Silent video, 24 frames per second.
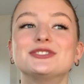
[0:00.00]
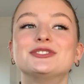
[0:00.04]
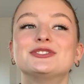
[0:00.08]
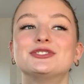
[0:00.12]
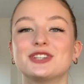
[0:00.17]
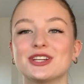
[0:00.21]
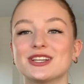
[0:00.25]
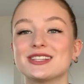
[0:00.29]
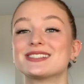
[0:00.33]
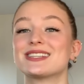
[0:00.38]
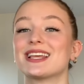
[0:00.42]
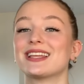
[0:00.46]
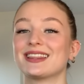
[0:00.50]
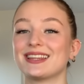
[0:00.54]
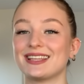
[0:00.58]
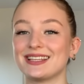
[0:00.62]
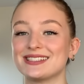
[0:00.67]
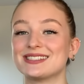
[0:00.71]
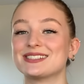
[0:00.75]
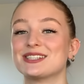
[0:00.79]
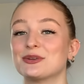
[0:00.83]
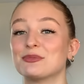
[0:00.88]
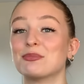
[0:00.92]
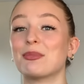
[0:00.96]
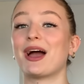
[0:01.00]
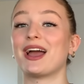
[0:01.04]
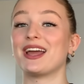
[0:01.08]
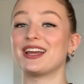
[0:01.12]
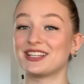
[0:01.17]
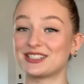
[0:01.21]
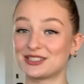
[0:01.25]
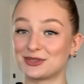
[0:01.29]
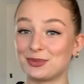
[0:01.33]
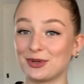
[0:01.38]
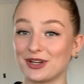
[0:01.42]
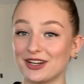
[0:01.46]
just at least in my
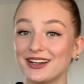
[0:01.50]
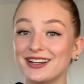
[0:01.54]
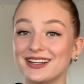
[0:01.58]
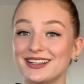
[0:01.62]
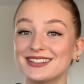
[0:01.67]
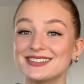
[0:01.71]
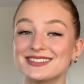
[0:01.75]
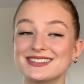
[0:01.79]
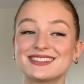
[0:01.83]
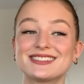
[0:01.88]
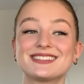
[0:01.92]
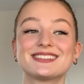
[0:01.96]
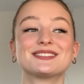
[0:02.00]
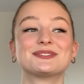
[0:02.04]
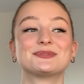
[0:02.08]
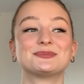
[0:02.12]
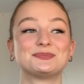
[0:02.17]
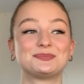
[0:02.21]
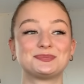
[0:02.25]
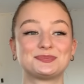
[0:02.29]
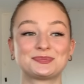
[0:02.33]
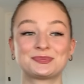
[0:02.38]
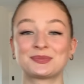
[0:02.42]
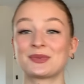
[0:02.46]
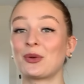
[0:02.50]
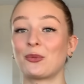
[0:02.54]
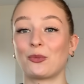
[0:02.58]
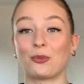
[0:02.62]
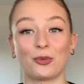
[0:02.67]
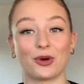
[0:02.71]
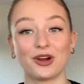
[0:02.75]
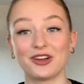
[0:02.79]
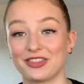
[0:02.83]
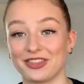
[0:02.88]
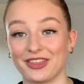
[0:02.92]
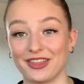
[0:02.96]
experience.
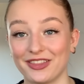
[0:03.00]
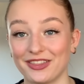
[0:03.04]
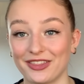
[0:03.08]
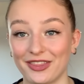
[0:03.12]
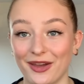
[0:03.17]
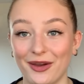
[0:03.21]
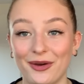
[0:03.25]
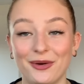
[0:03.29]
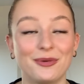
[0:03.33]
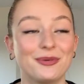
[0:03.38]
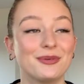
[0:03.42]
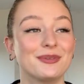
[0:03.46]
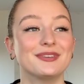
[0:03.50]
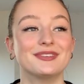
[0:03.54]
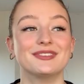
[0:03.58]
Worth it though.